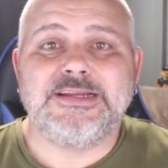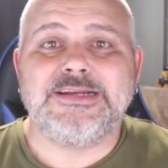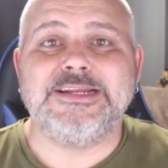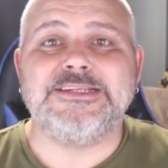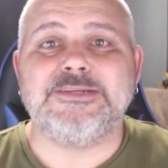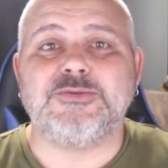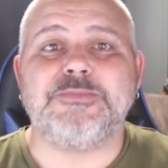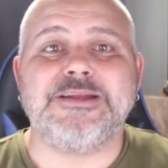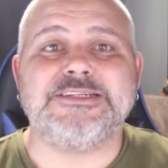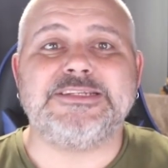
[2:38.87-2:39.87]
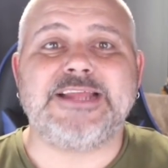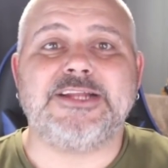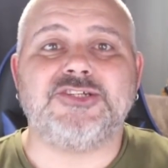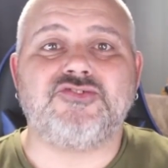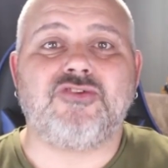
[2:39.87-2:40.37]
Lindsay was meant to
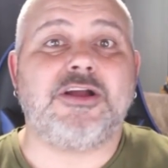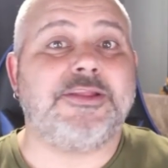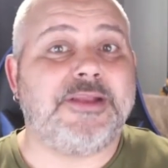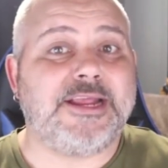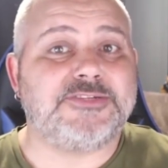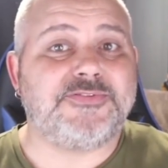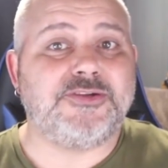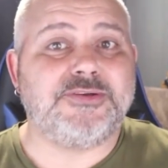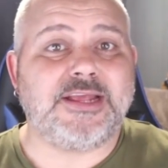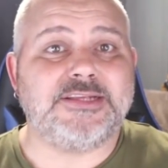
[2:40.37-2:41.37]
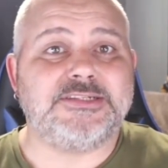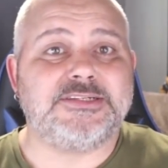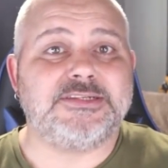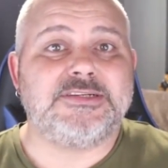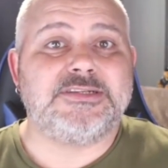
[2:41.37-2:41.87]
stand trial in the next few
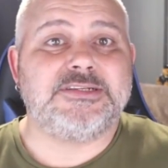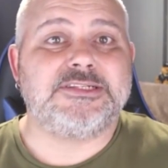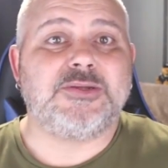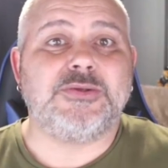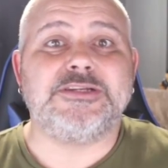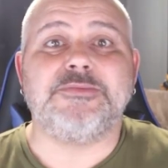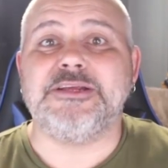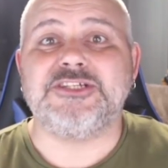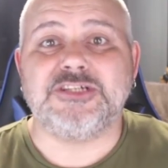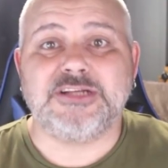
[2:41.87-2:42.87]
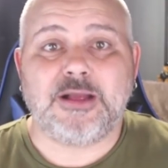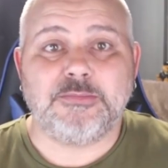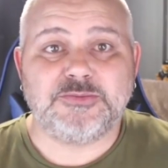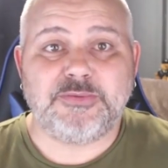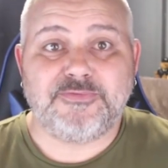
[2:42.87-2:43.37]
days. His admission
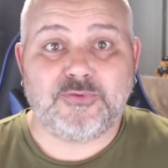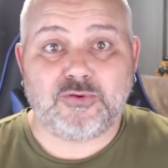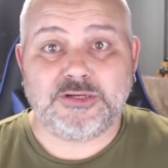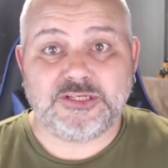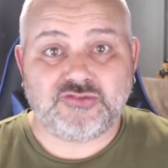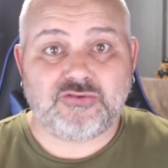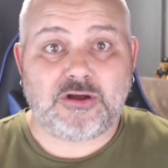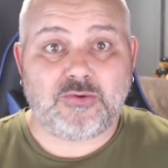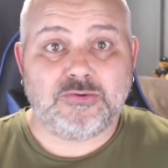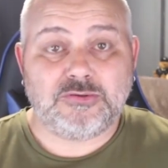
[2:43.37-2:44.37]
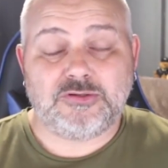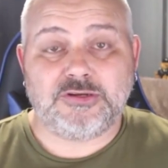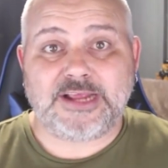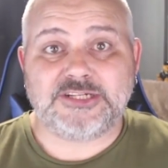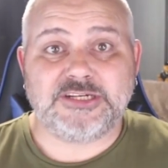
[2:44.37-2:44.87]
comes before his trial
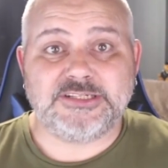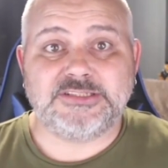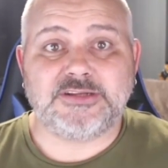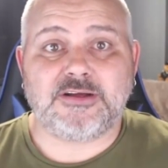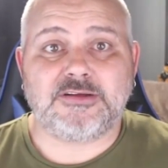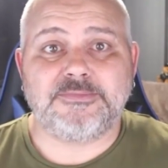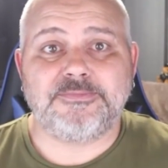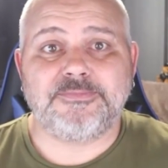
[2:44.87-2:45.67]
could actually start.